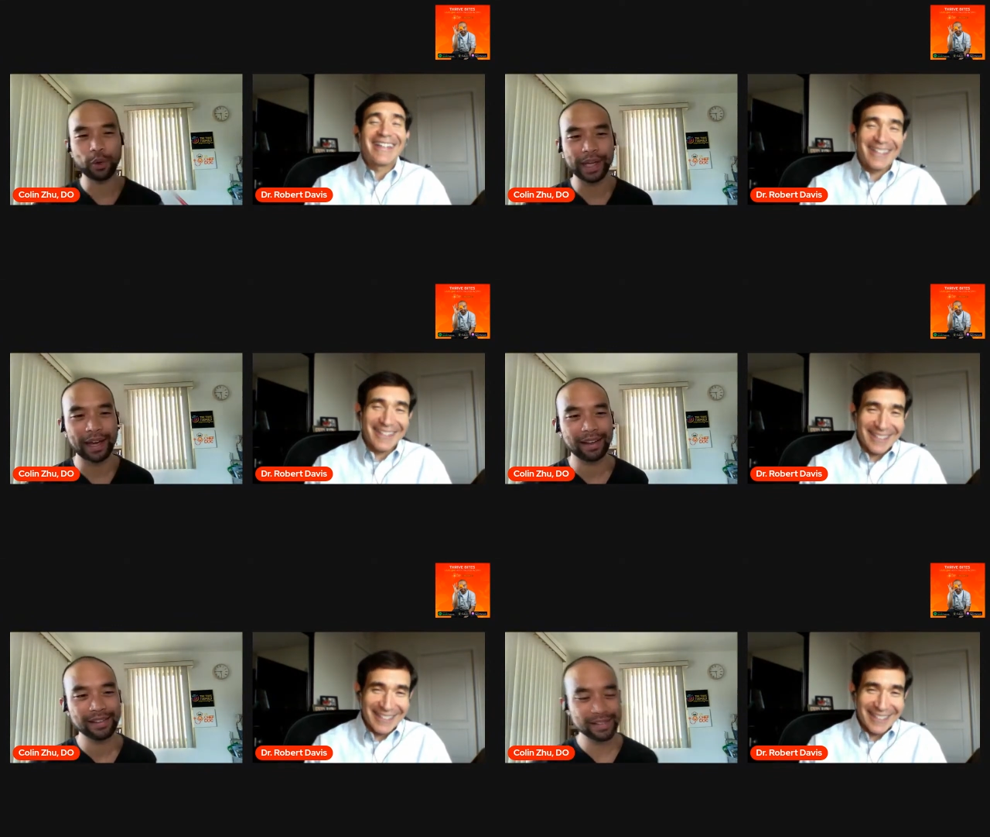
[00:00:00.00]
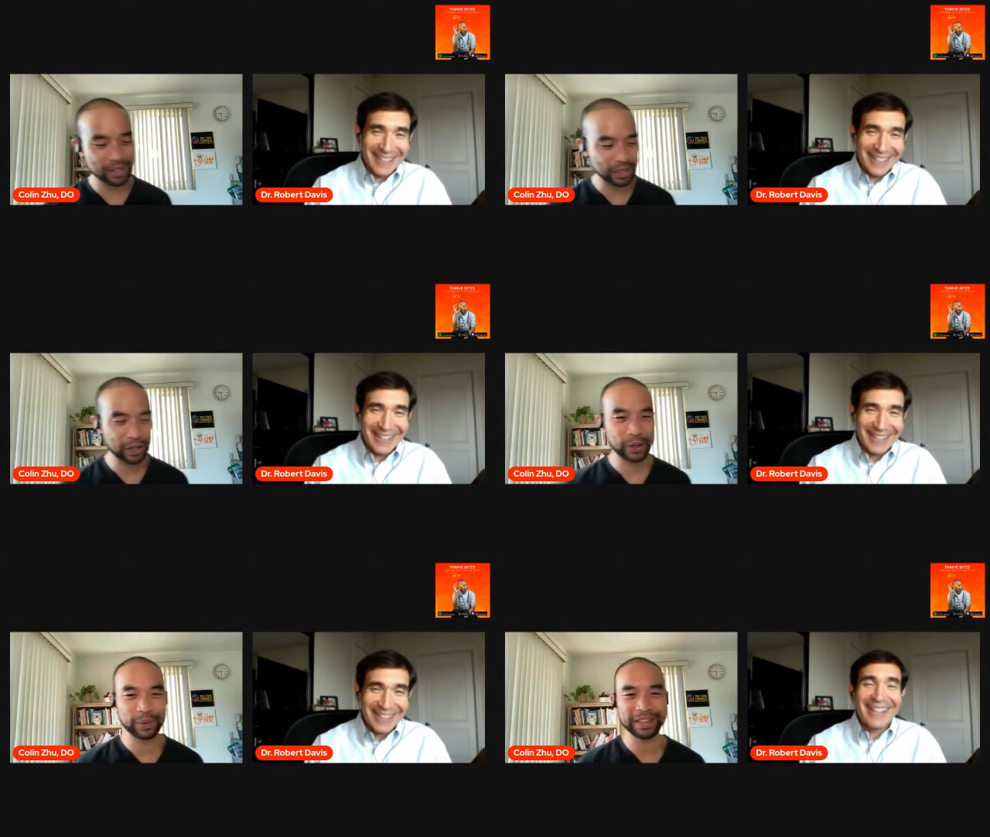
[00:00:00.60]
Speaker 1: go and get it.
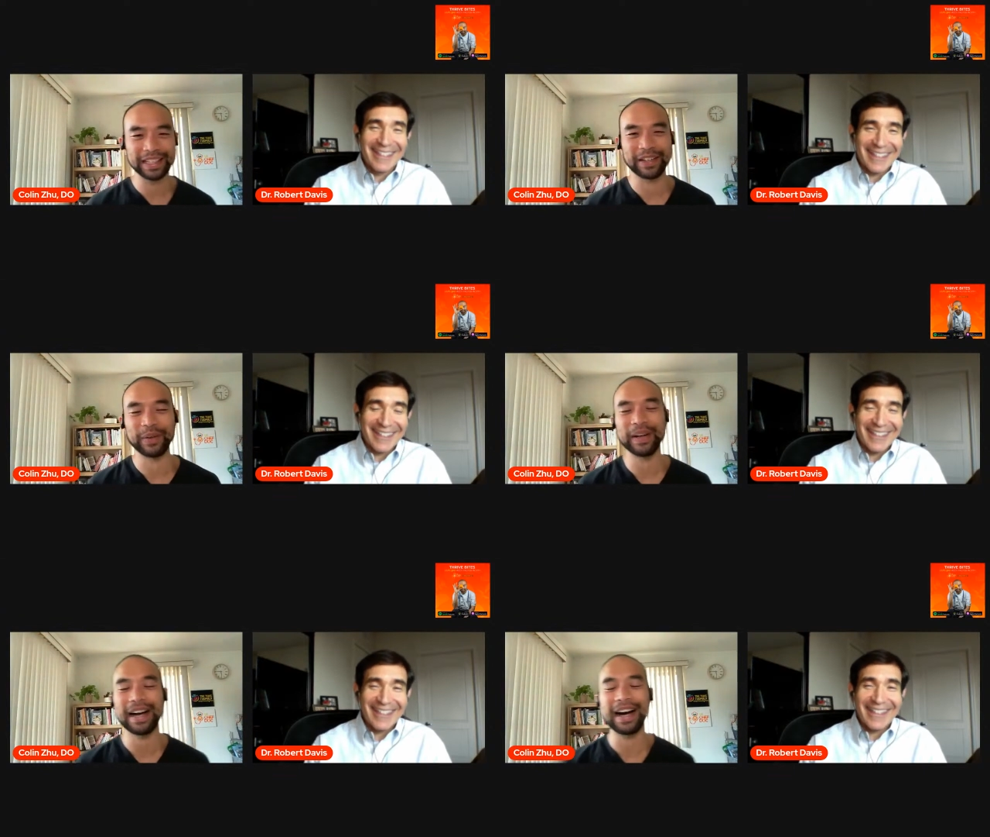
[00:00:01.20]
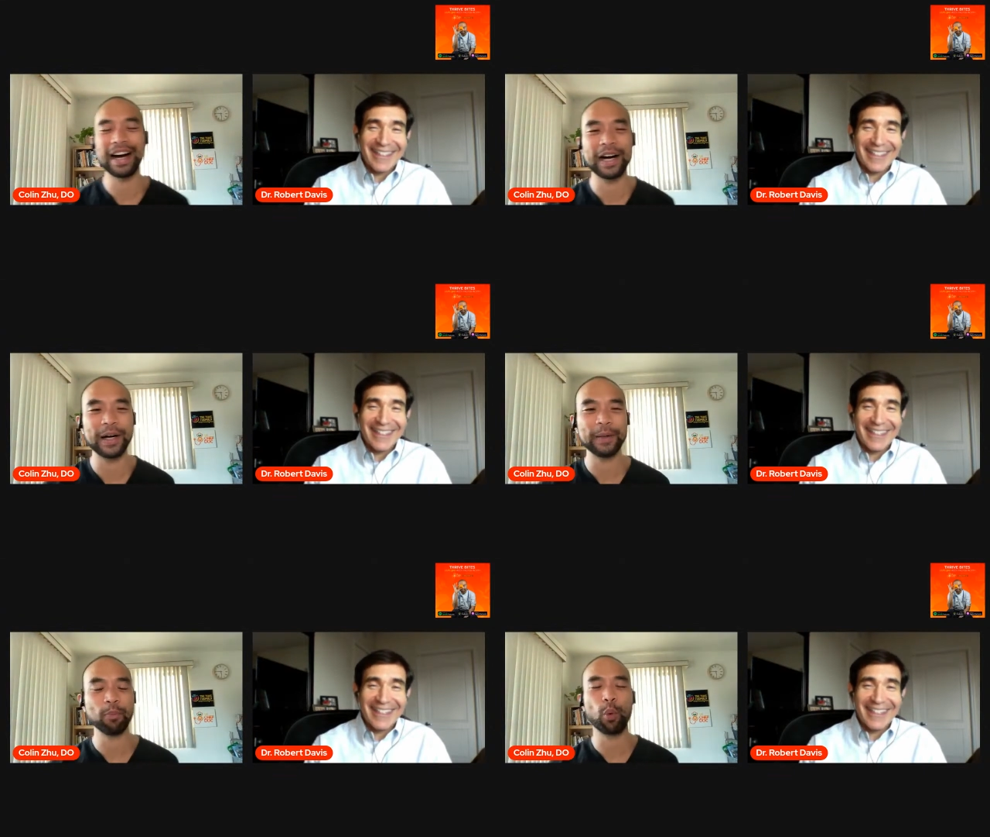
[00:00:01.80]
So, you know,
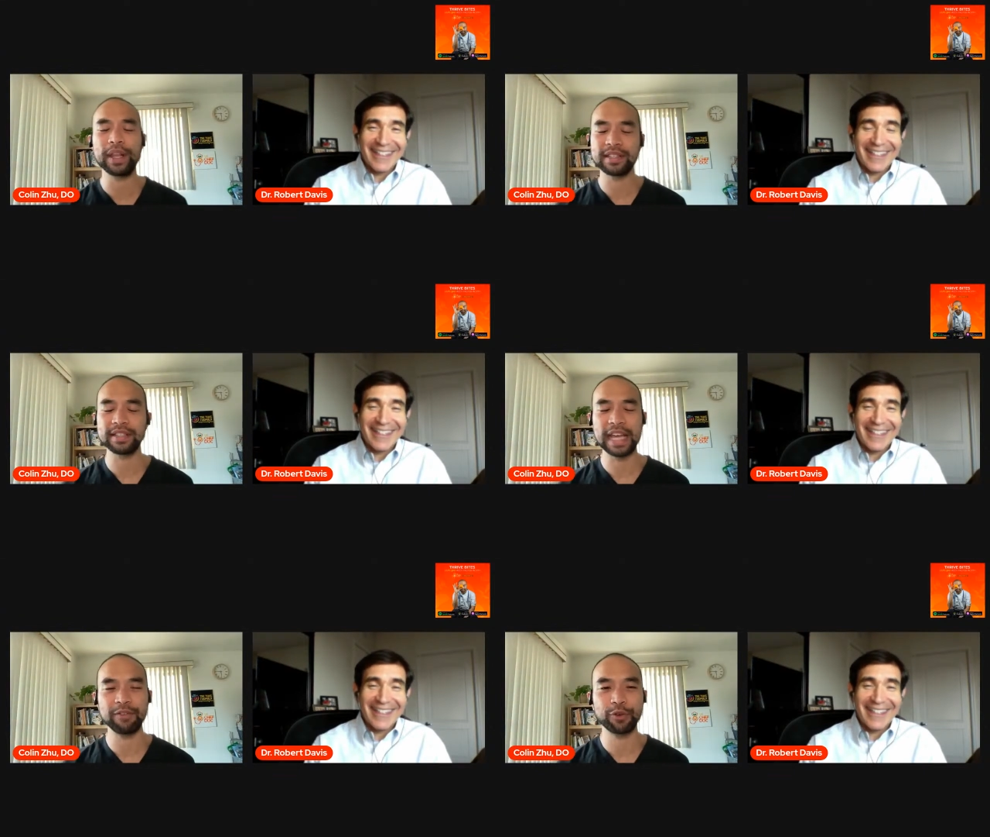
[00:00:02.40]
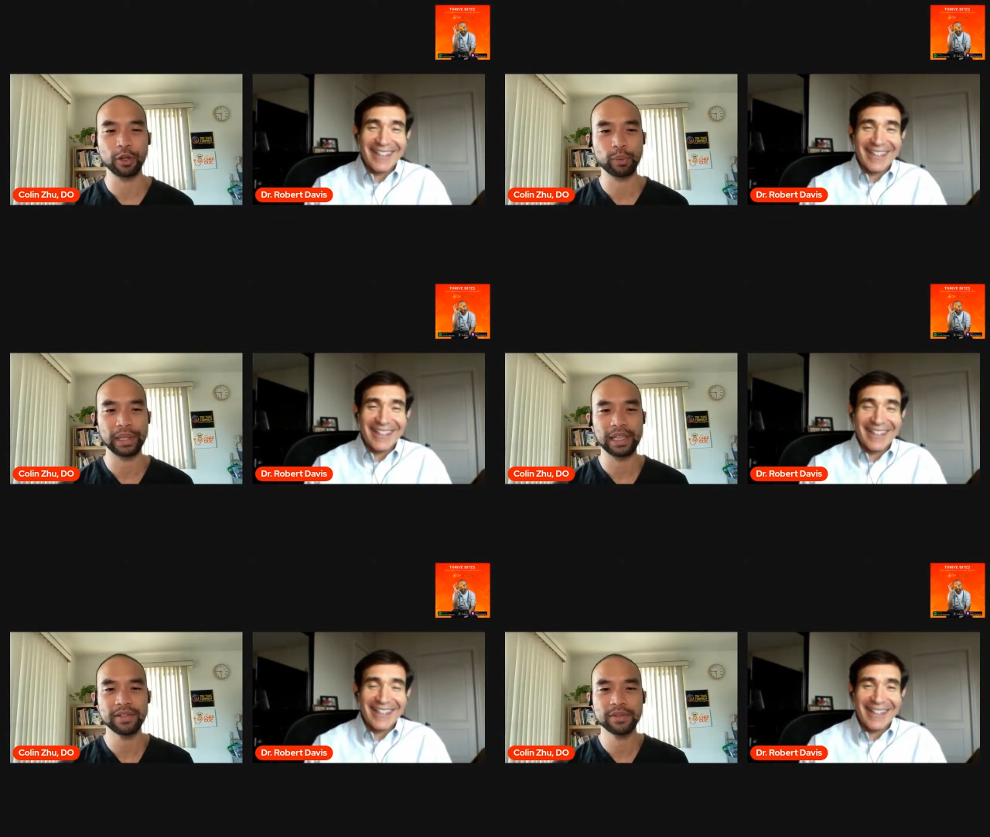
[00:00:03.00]
um, what is the date for the
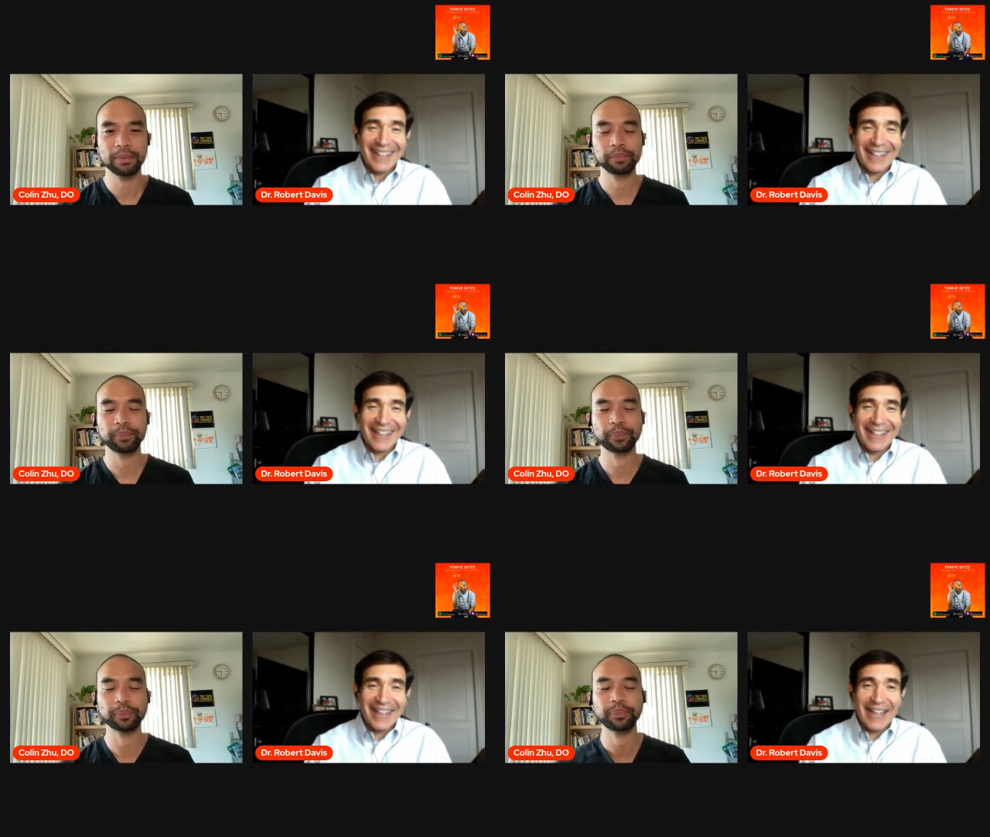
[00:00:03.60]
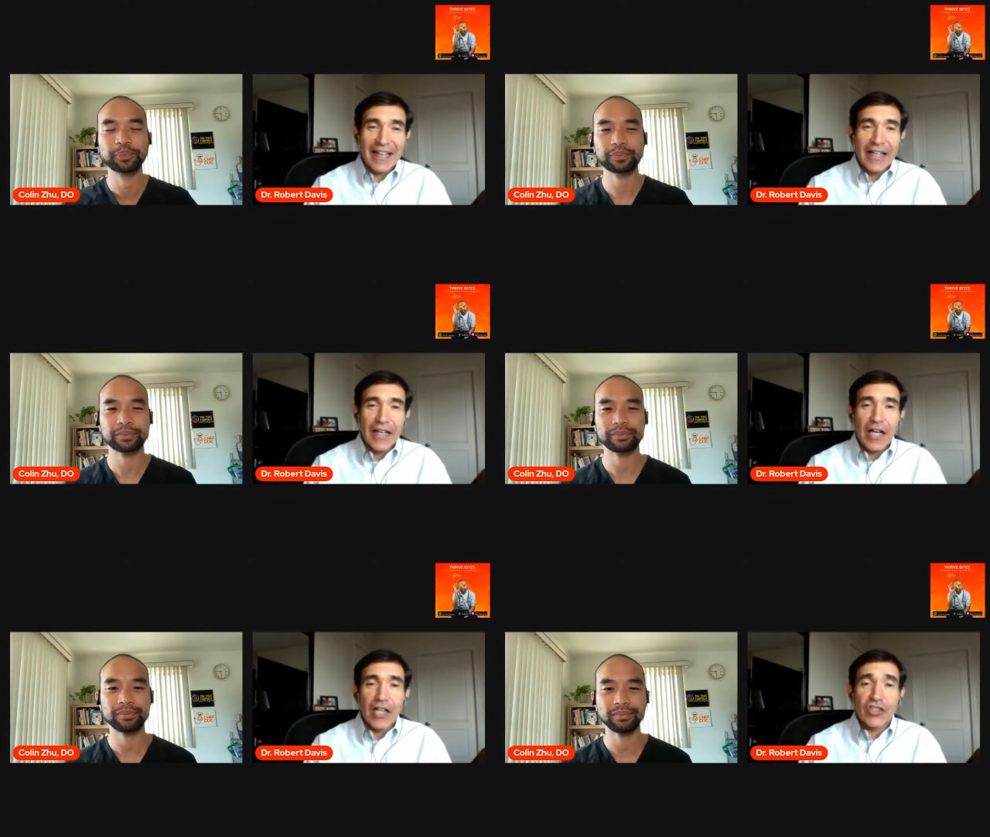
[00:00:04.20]
release?
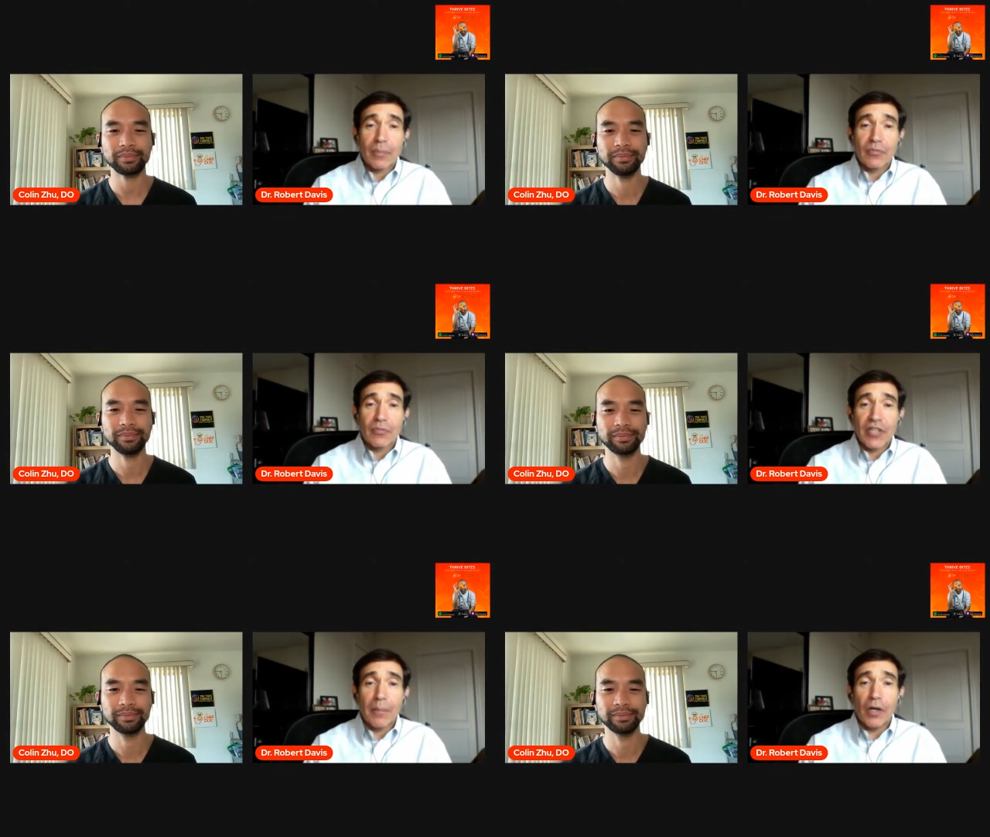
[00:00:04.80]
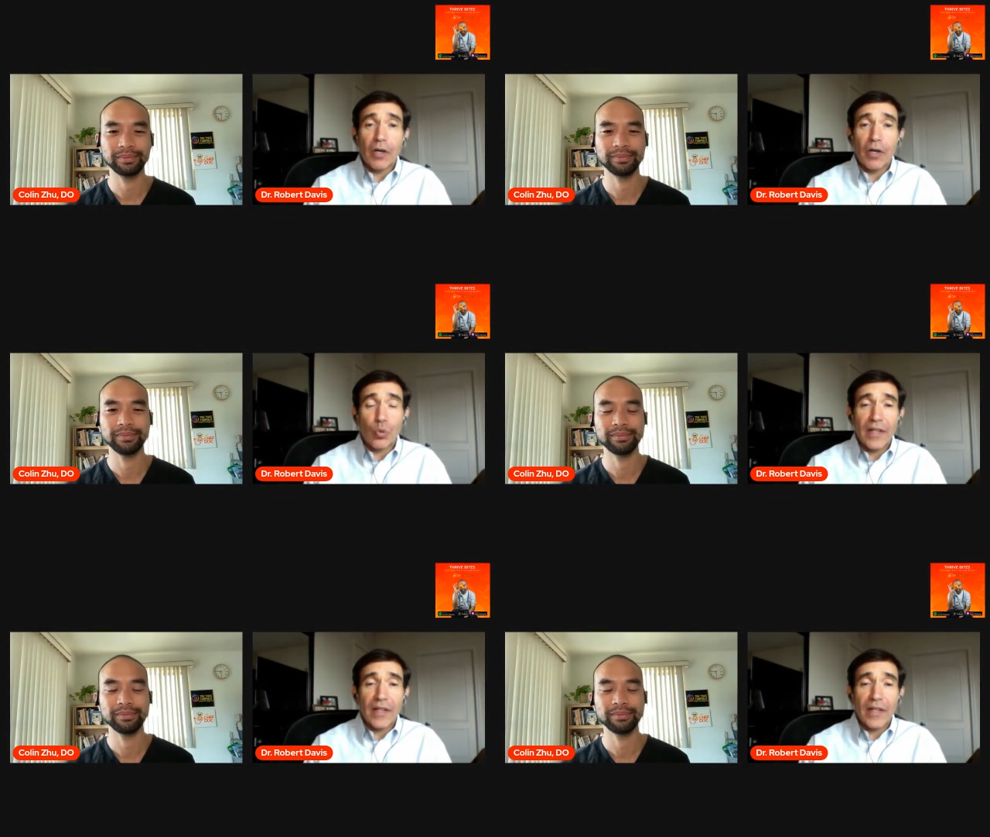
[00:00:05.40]
Speaker 2: Uh, September